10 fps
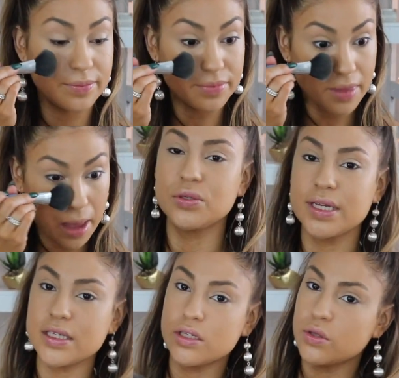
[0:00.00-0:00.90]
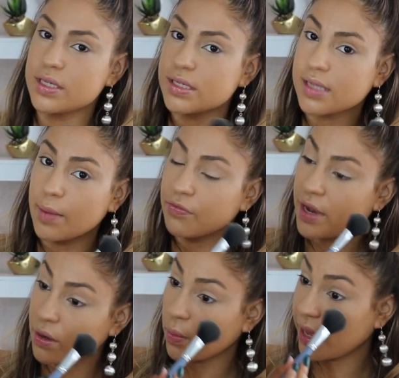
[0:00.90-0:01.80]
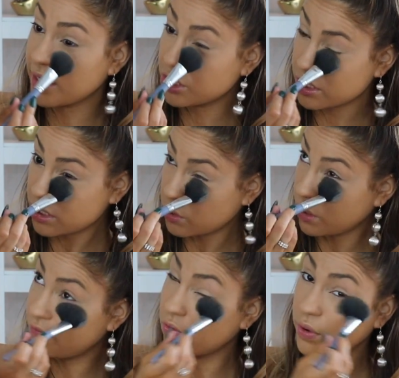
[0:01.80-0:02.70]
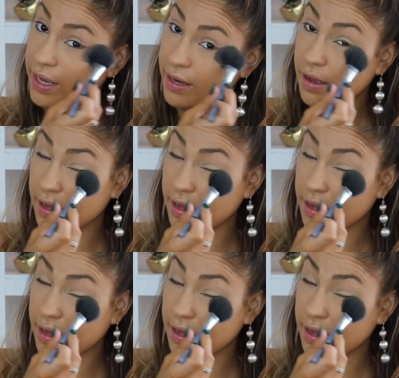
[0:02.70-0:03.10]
I do like to do this step right away just to avoid